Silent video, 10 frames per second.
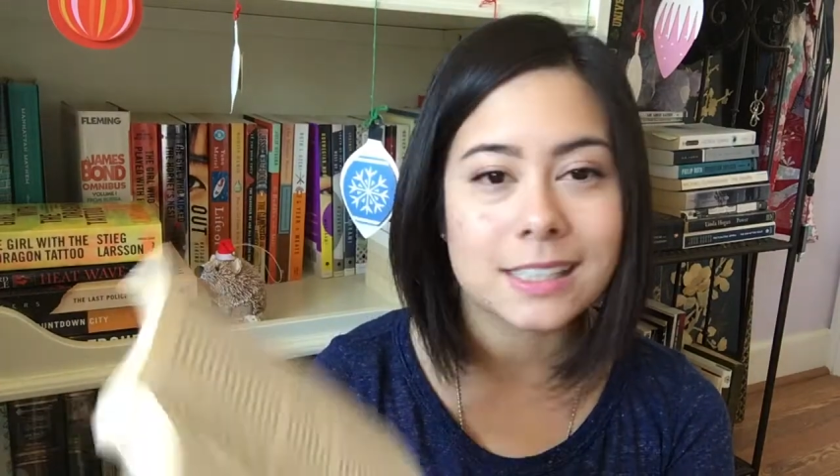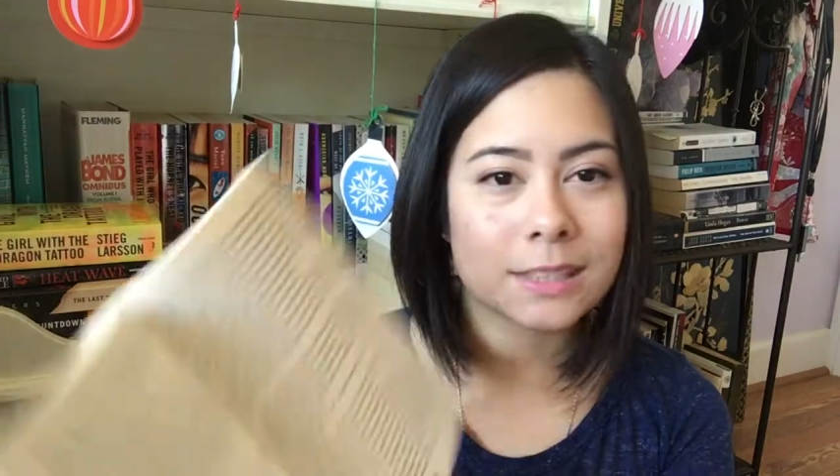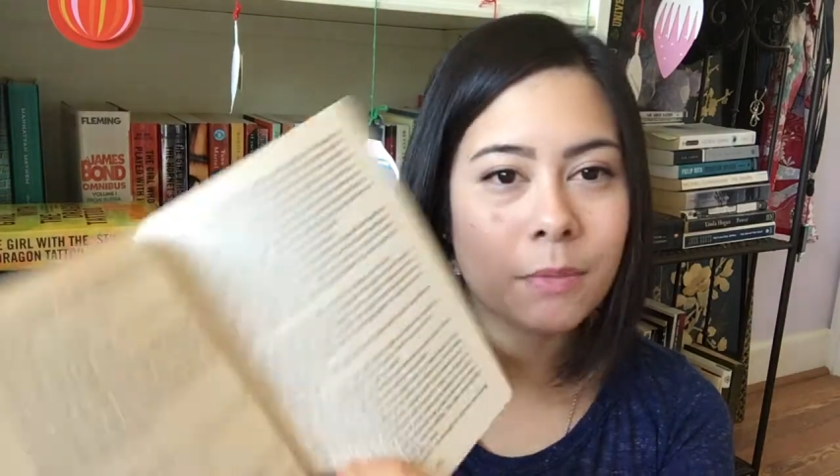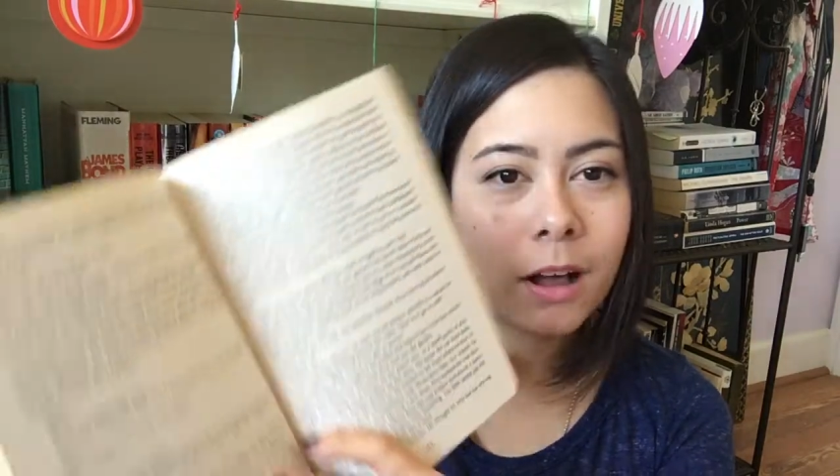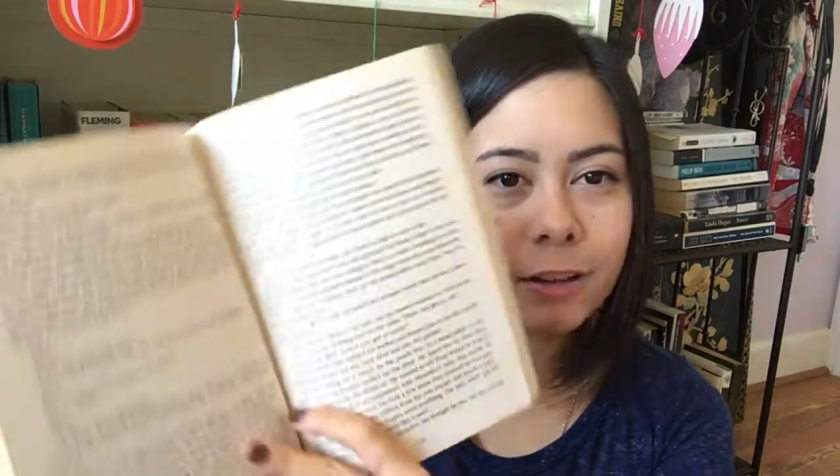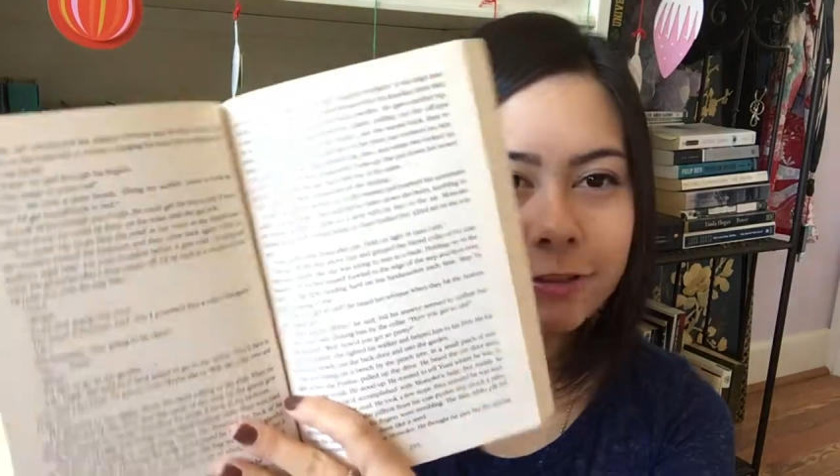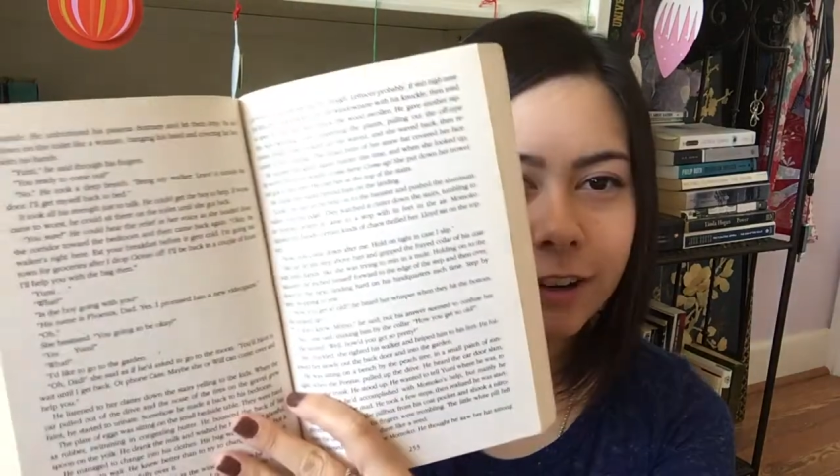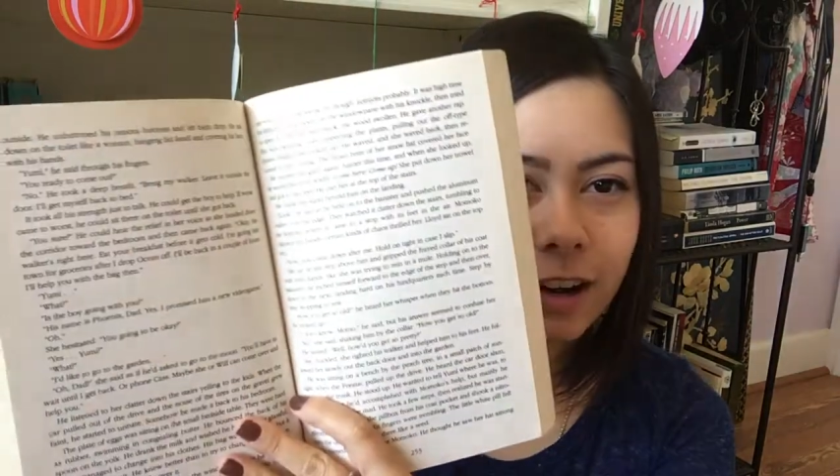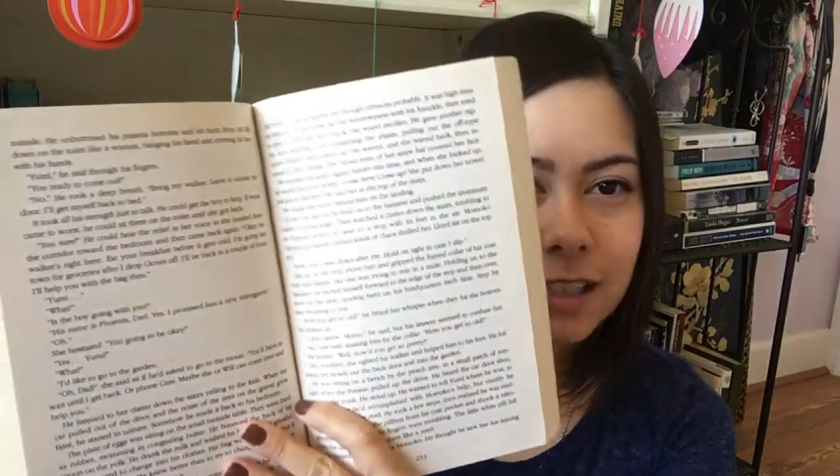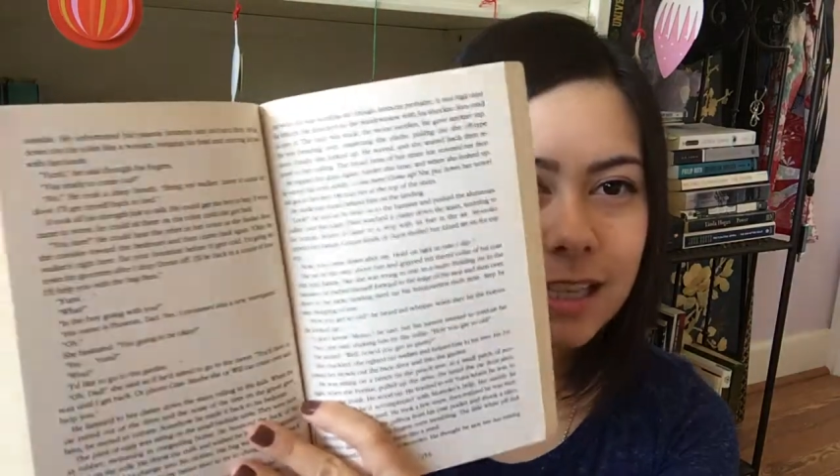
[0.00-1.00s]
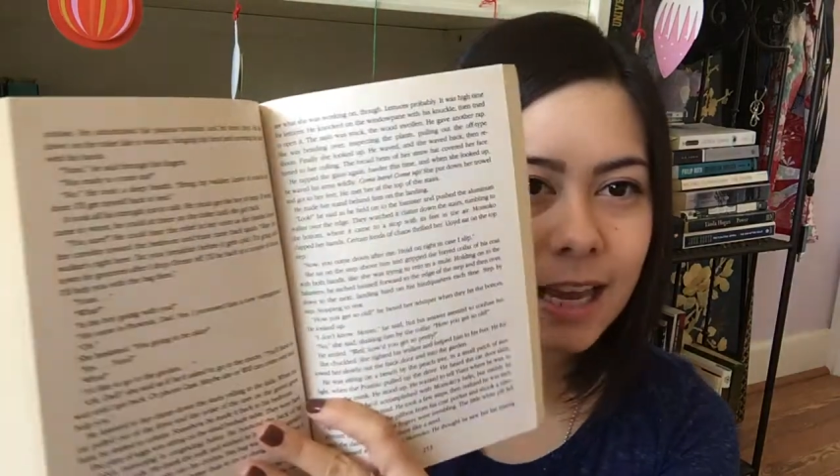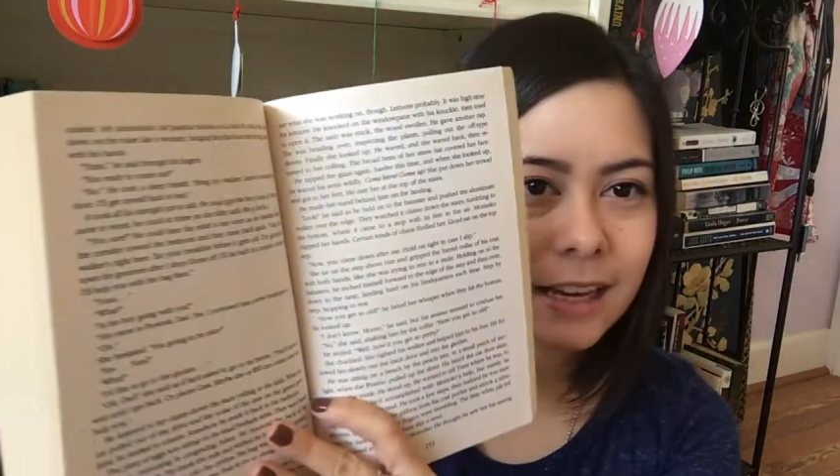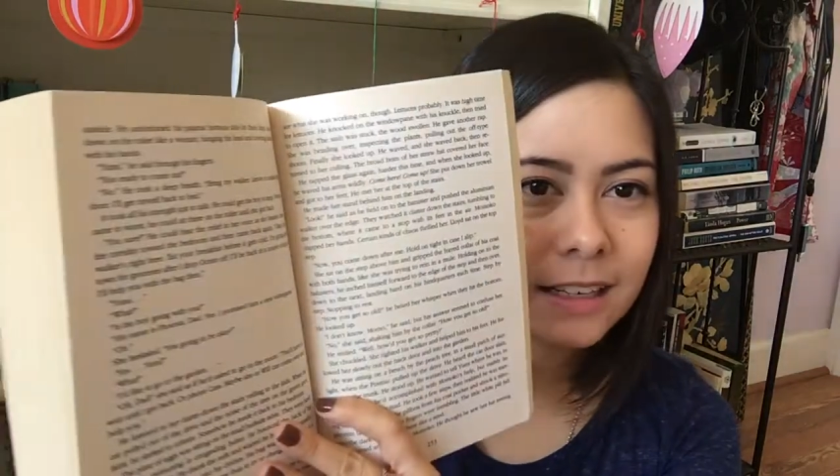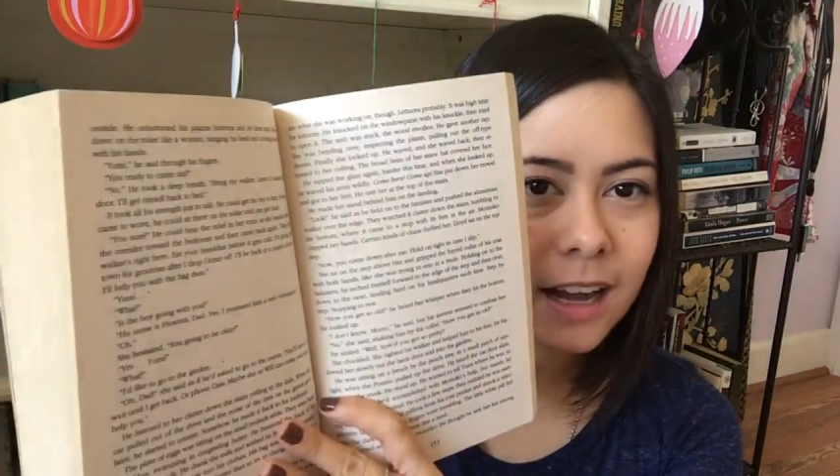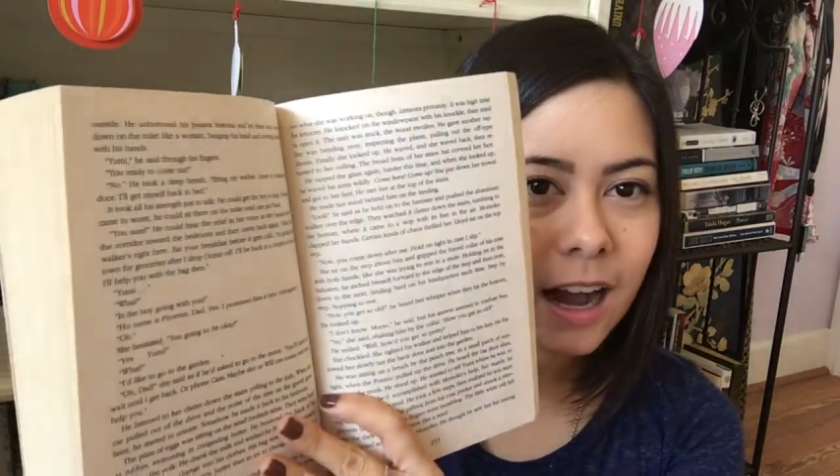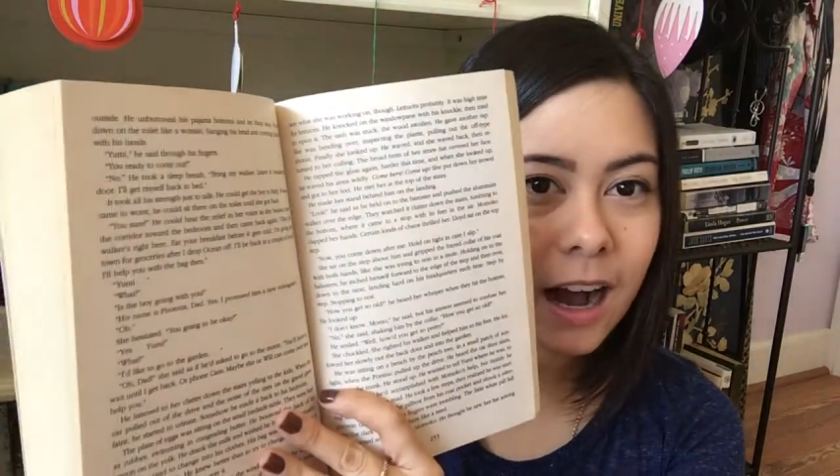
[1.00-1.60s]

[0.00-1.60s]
small font and